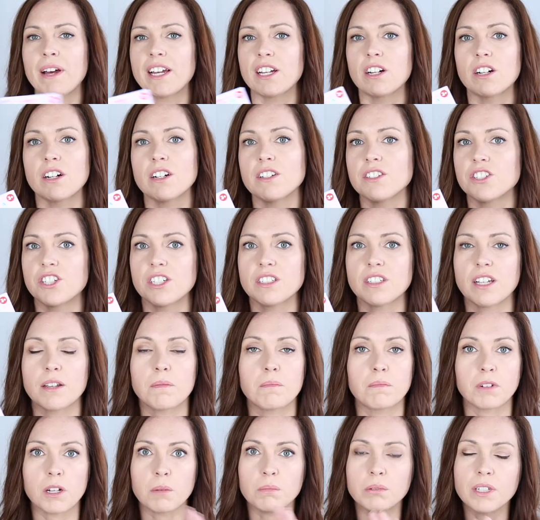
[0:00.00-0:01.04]
girls just like
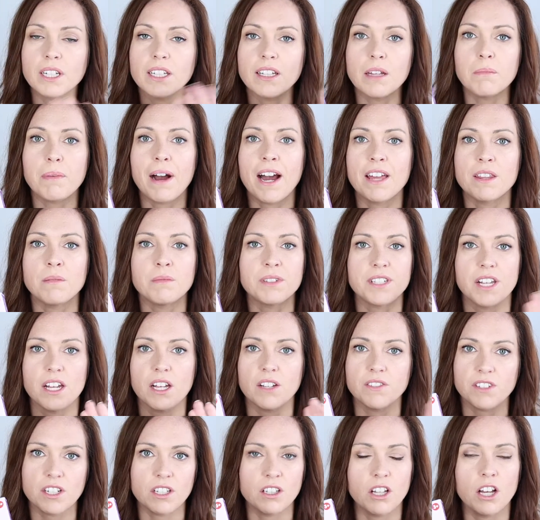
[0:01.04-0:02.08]
completely by
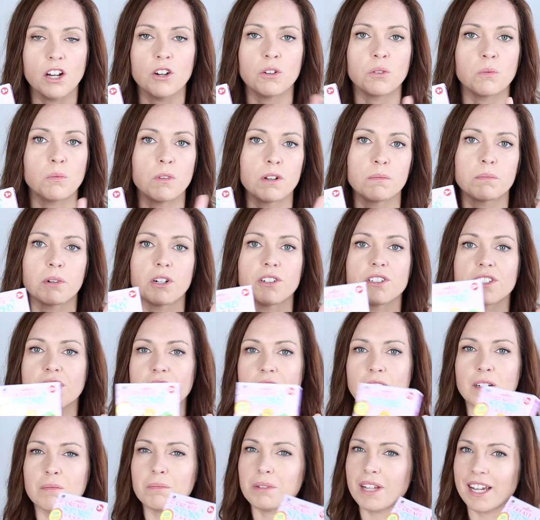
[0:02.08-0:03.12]
themselves alone, one
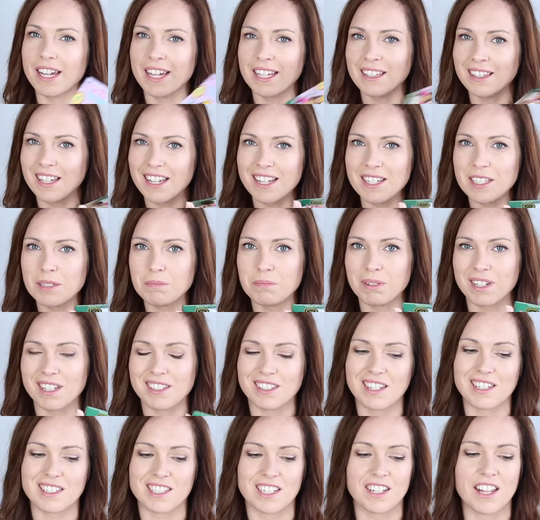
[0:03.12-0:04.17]
person playing this because
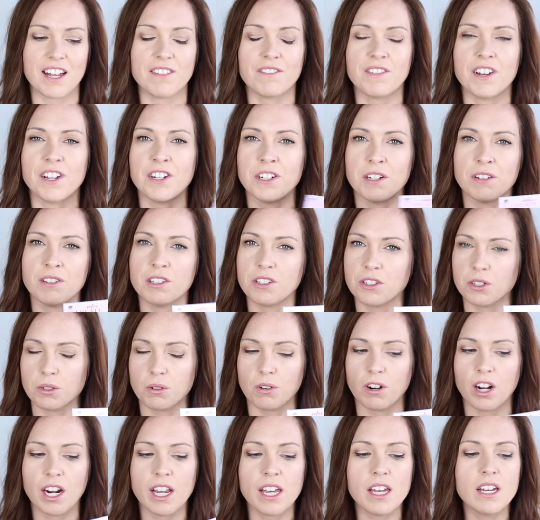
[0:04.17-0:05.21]
they still have fun doing the
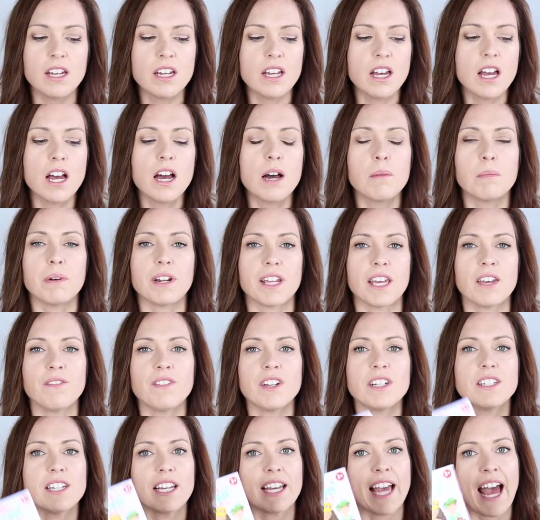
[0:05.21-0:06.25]
story, but
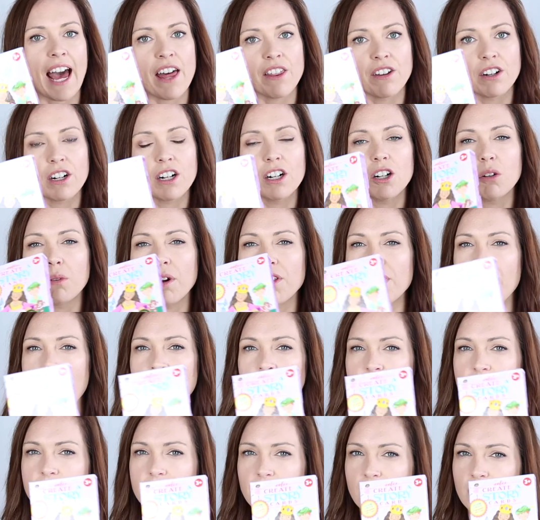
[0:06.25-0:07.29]
even together without
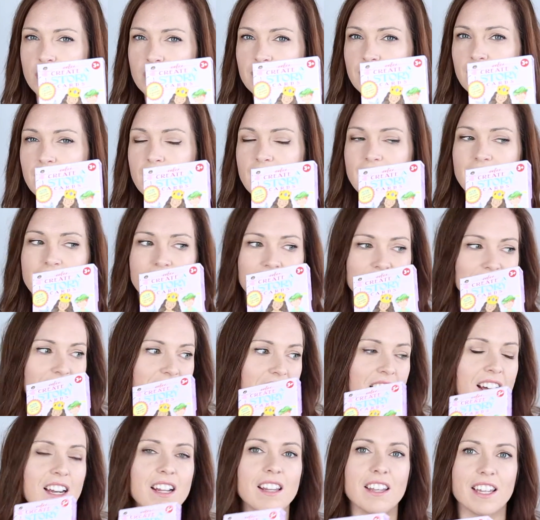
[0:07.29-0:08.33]
an adult, because a
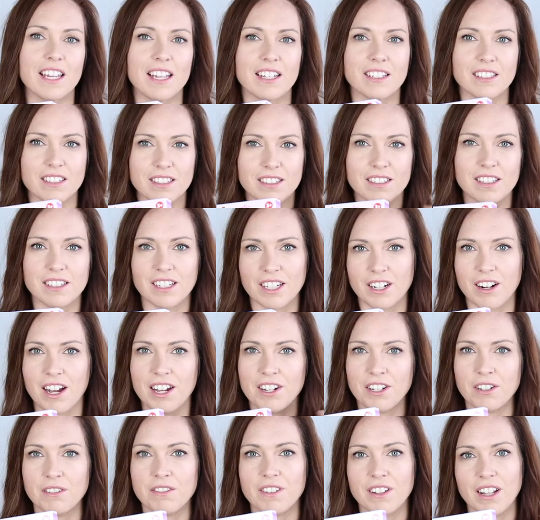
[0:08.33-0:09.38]
lot of these, you know, I
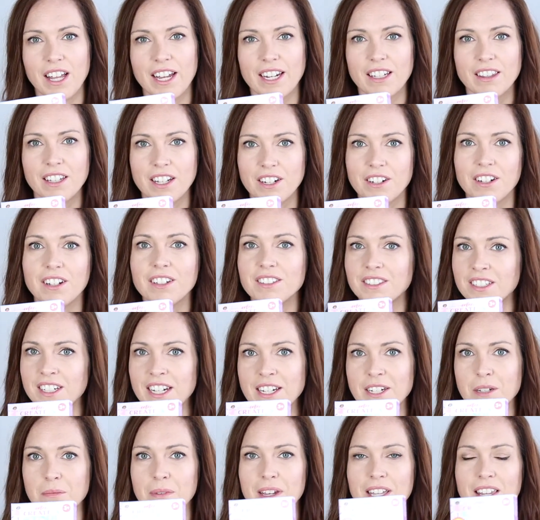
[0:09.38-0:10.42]
do feel like the adults
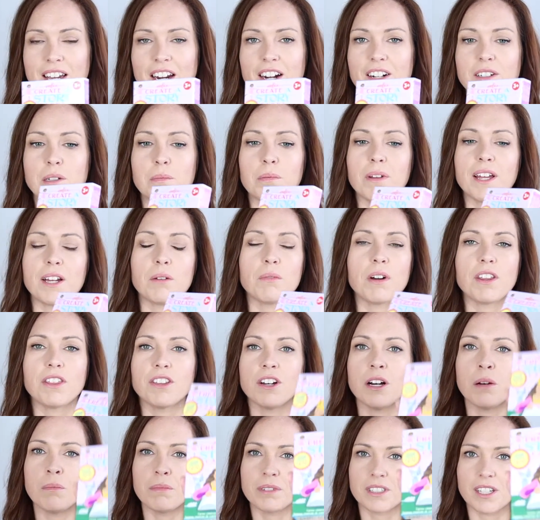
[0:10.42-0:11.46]
need to be there to play with
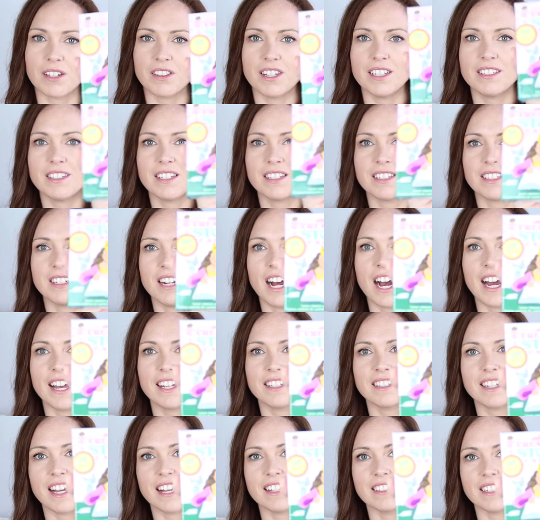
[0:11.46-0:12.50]
them. So this is nice
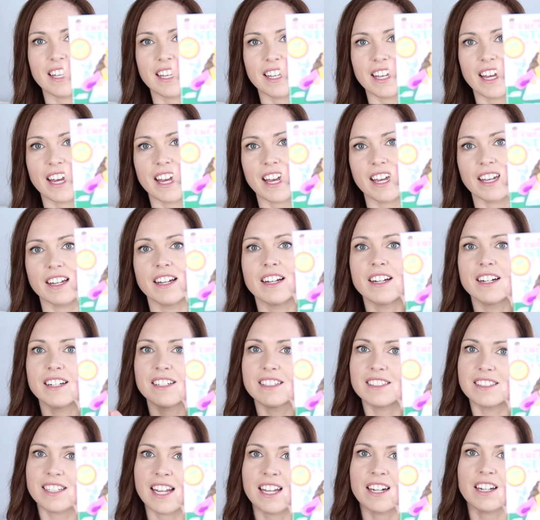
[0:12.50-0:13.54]
as like a
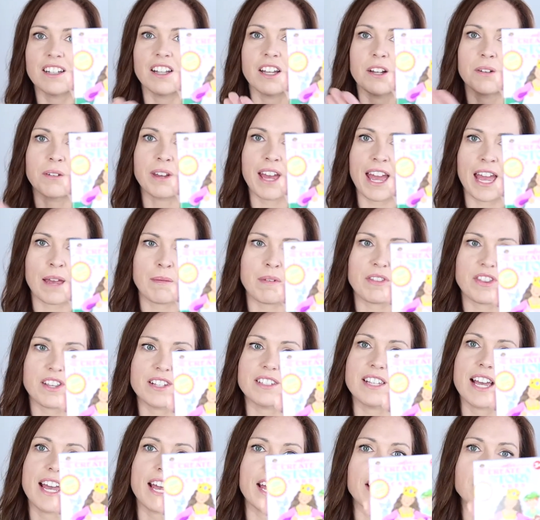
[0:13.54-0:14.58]
standalone game at
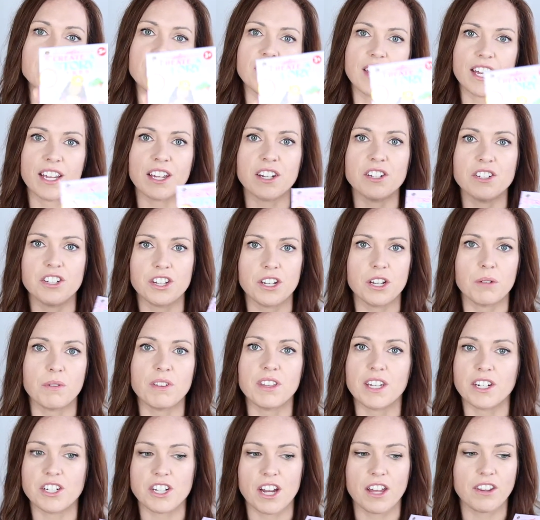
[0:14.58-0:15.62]
this age that they can do with
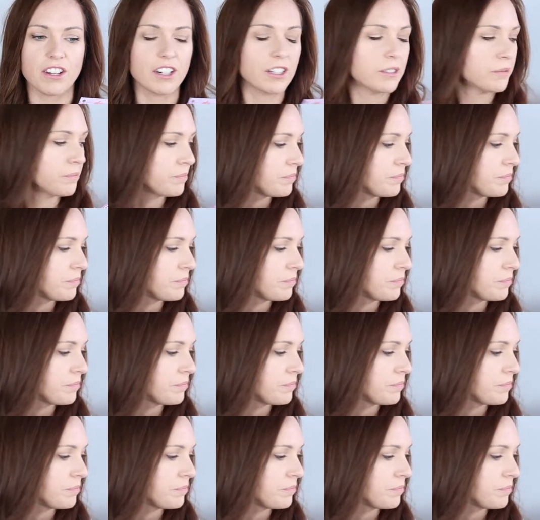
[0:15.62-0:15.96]
each other.